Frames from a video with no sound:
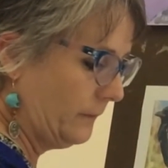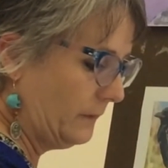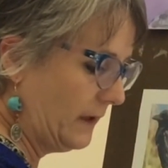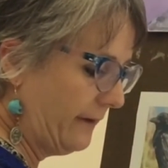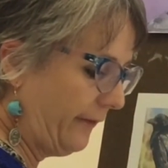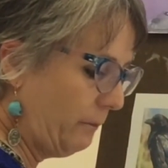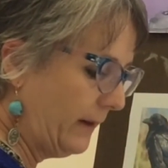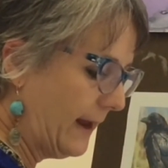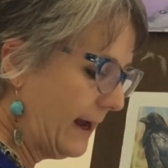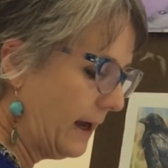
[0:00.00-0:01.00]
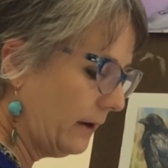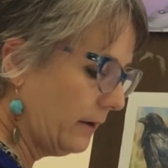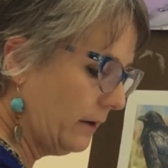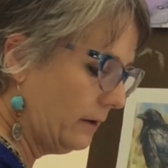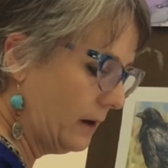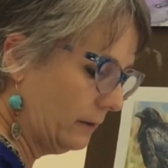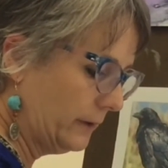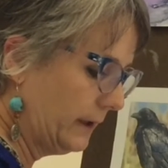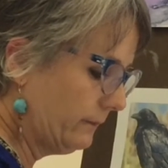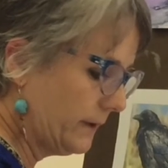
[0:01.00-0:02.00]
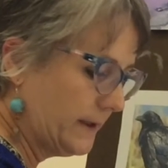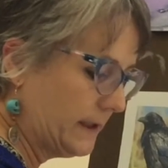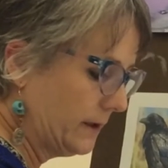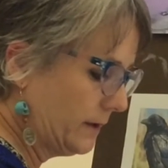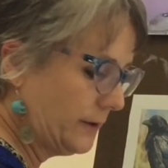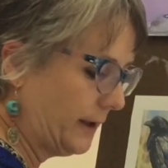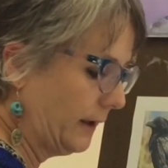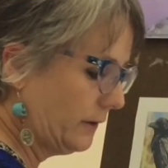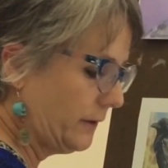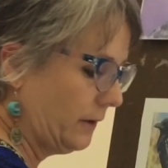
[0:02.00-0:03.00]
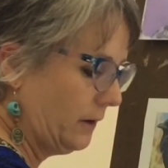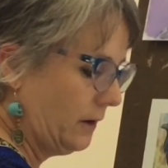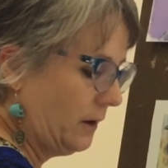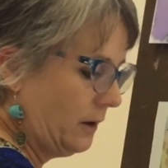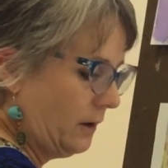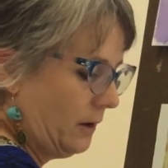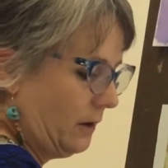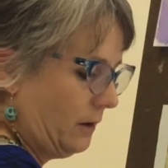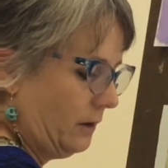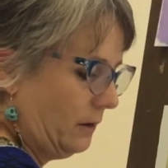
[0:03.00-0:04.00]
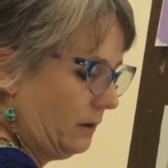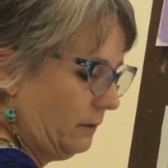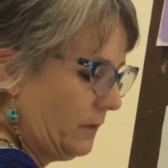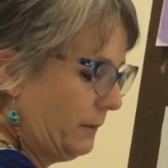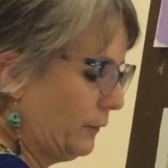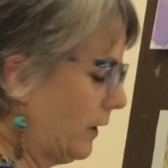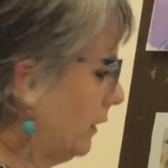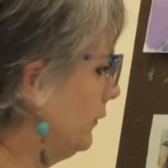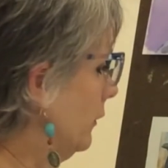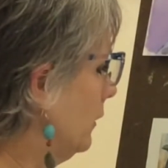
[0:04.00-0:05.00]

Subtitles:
less black. I don't even need to change my brush or